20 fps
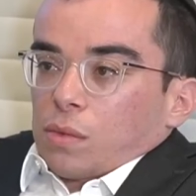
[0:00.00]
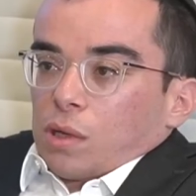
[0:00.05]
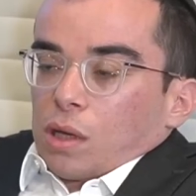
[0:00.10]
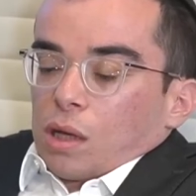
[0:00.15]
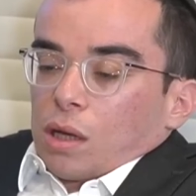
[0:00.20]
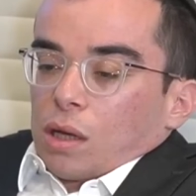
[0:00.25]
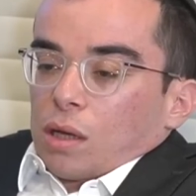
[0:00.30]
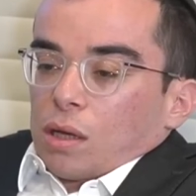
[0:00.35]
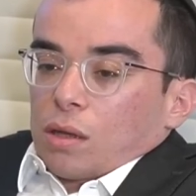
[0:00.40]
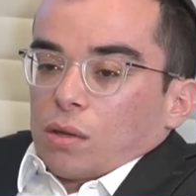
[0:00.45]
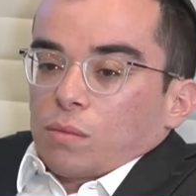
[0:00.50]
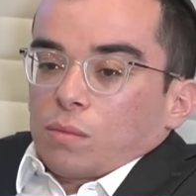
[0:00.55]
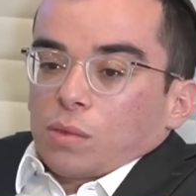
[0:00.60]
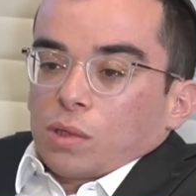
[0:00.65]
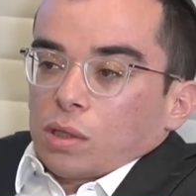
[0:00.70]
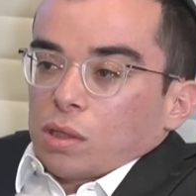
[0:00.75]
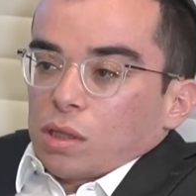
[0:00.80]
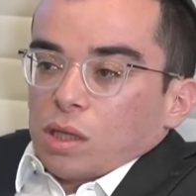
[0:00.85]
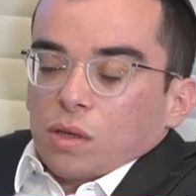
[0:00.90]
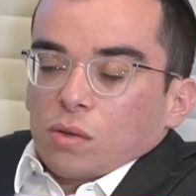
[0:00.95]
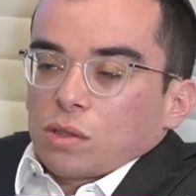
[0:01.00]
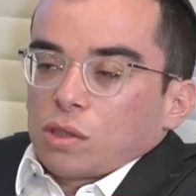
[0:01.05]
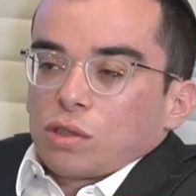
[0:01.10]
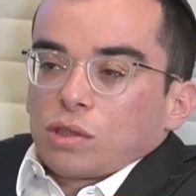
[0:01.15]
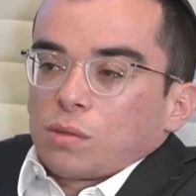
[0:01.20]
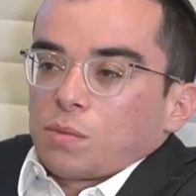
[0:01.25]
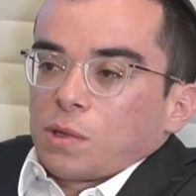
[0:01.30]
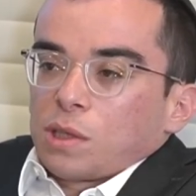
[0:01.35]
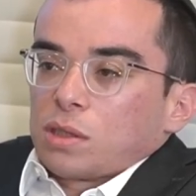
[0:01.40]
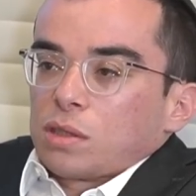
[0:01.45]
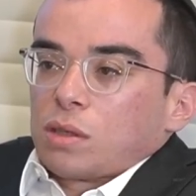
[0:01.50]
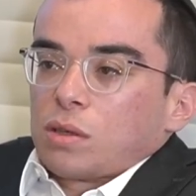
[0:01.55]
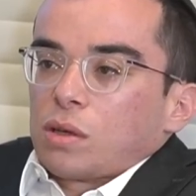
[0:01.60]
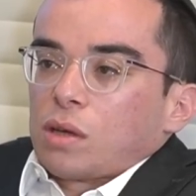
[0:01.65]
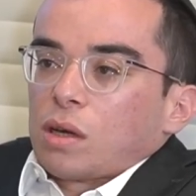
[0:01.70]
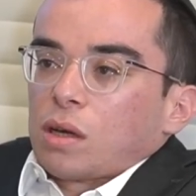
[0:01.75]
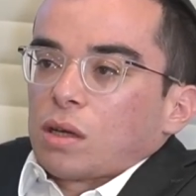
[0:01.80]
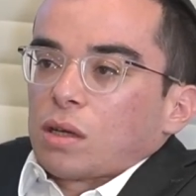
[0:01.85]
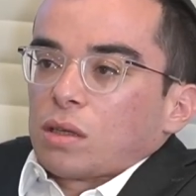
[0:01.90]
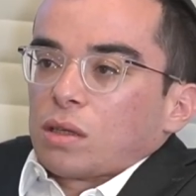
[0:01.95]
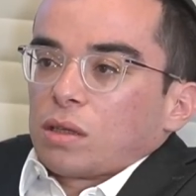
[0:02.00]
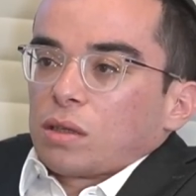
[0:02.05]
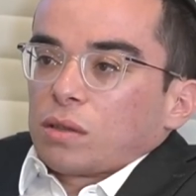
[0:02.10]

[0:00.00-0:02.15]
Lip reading: But that was just basically it.